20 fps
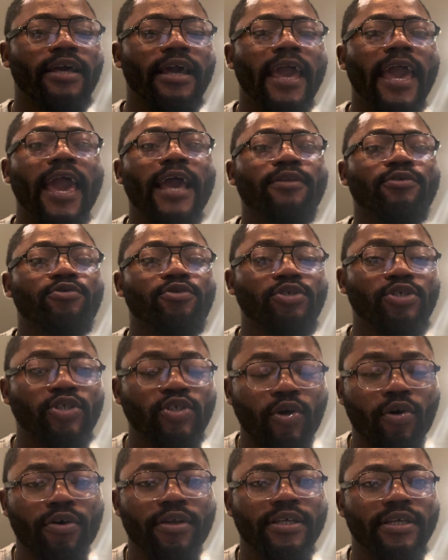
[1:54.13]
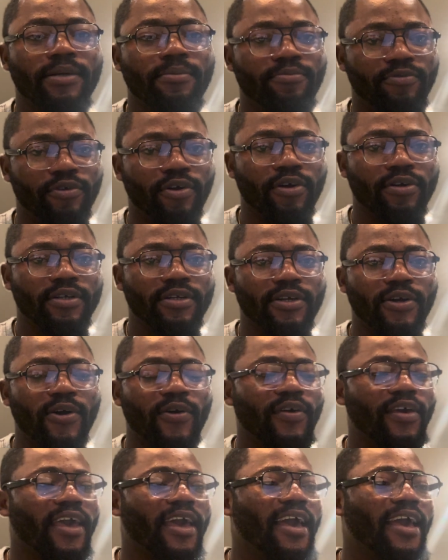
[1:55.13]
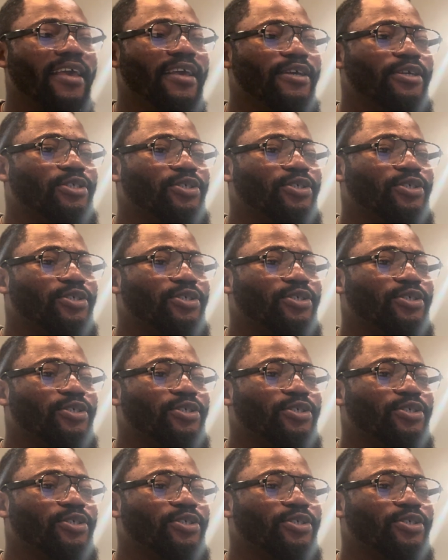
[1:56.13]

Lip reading: and to study abroad, okay?